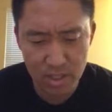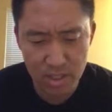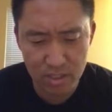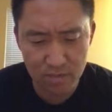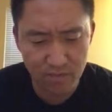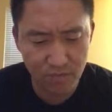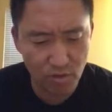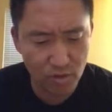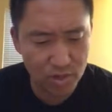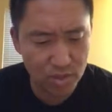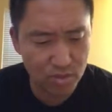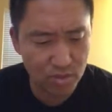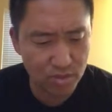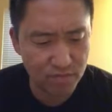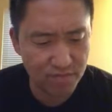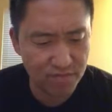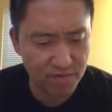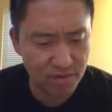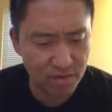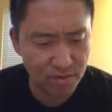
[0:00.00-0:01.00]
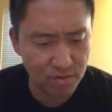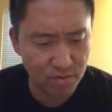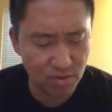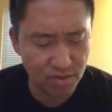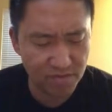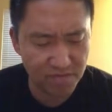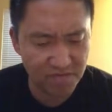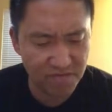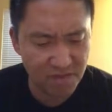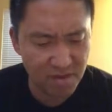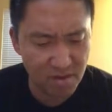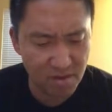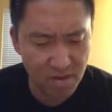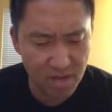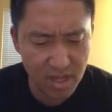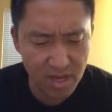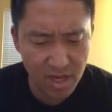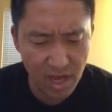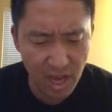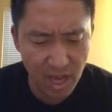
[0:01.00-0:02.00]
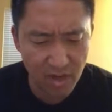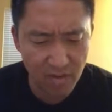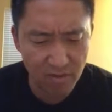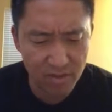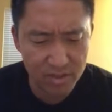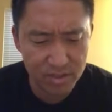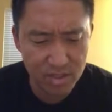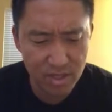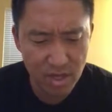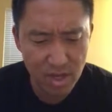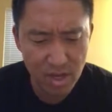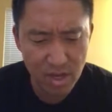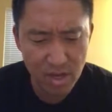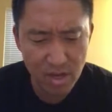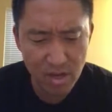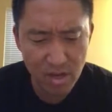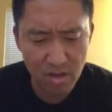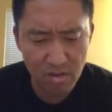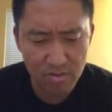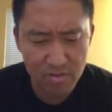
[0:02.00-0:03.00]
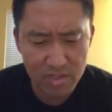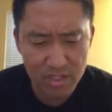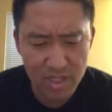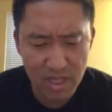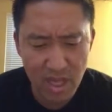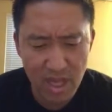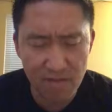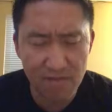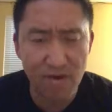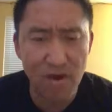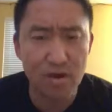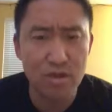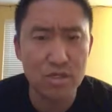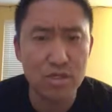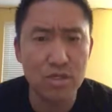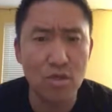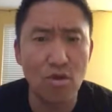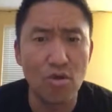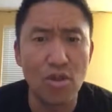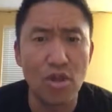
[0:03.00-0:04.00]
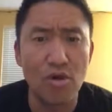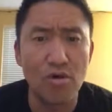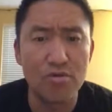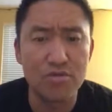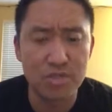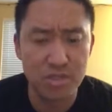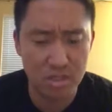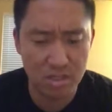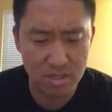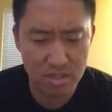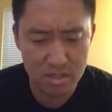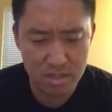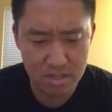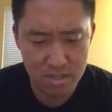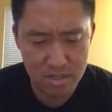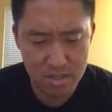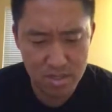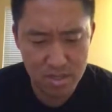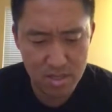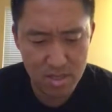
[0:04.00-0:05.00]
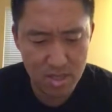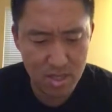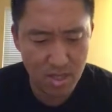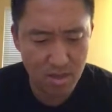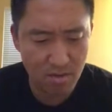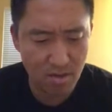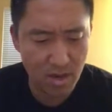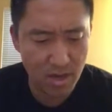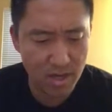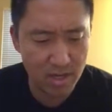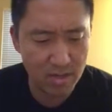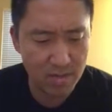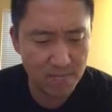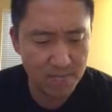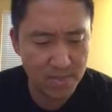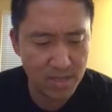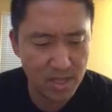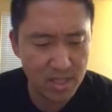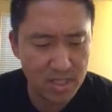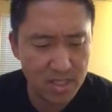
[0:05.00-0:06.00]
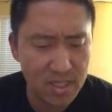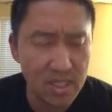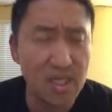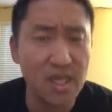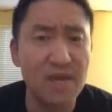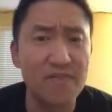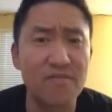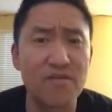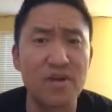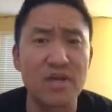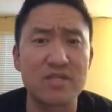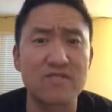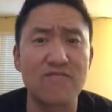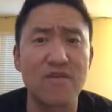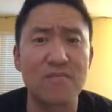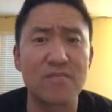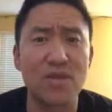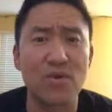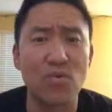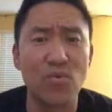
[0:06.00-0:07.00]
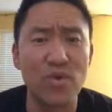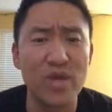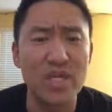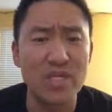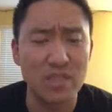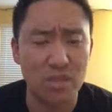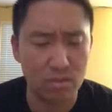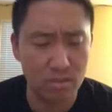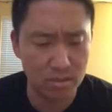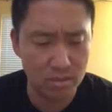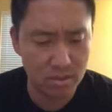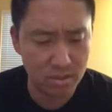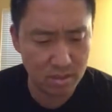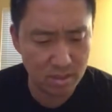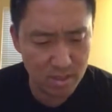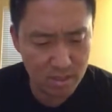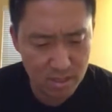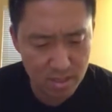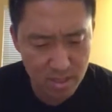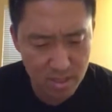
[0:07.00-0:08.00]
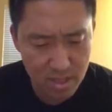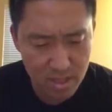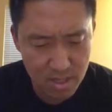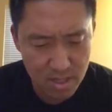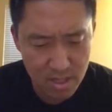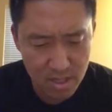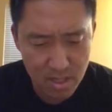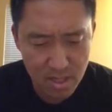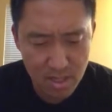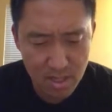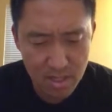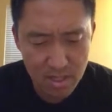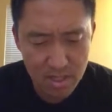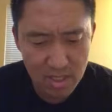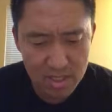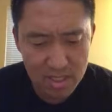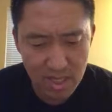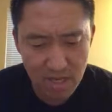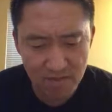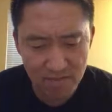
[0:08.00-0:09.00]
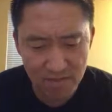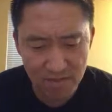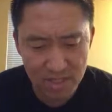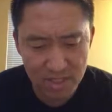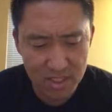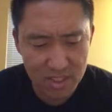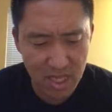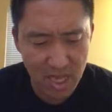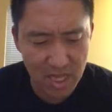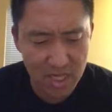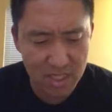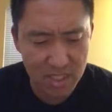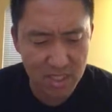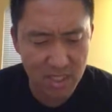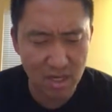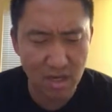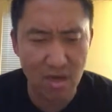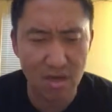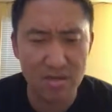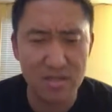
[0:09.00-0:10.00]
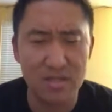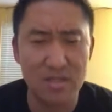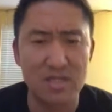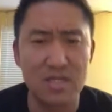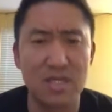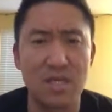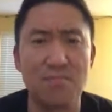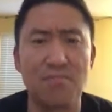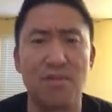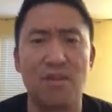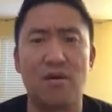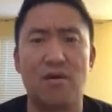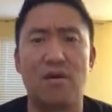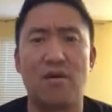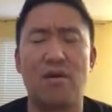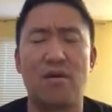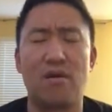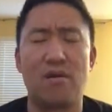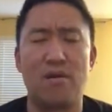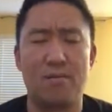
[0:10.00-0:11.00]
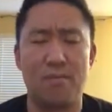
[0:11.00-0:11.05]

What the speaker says: His voice was filled with fury and anguish. Oh, save our solos, he cried. Deliver us from the weasels. The devil is dancing on the dibbler.